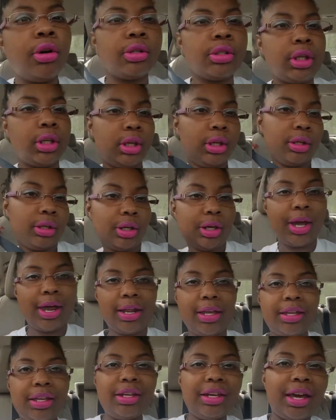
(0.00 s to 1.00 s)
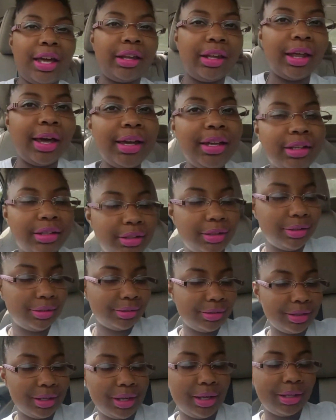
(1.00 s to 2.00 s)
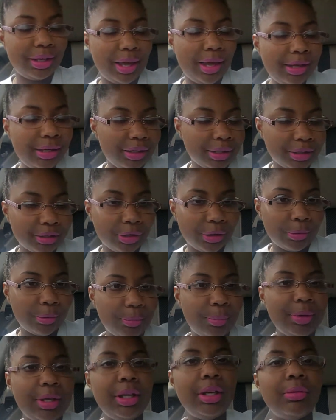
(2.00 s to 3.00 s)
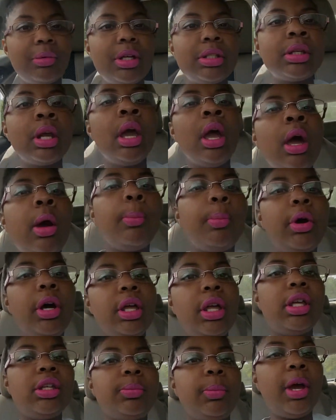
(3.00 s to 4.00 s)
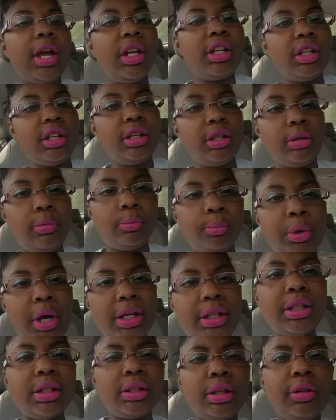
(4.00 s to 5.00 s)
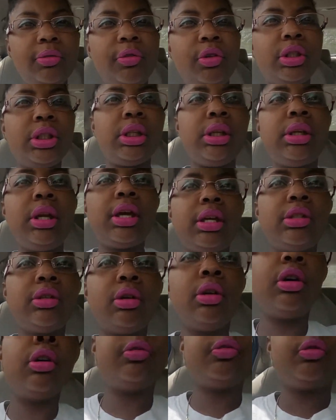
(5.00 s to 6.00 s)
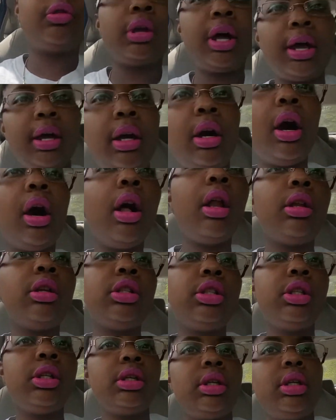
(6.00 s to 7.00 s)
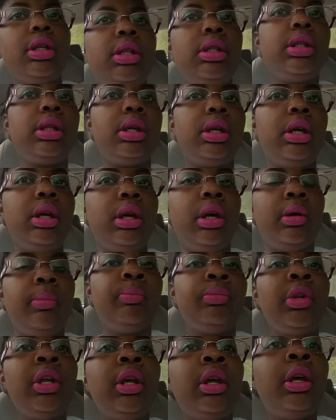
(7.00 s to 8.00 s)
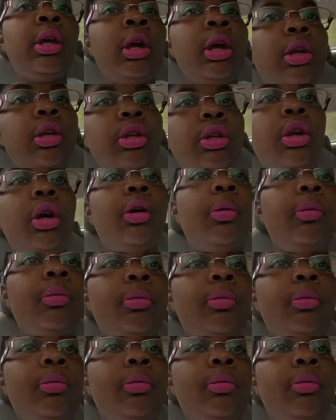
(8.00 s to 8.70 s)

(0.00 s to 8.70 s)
and we gotta get that lighting, that lighting though. But anyways, but it's basically basically for teenage girls for like colleges and you know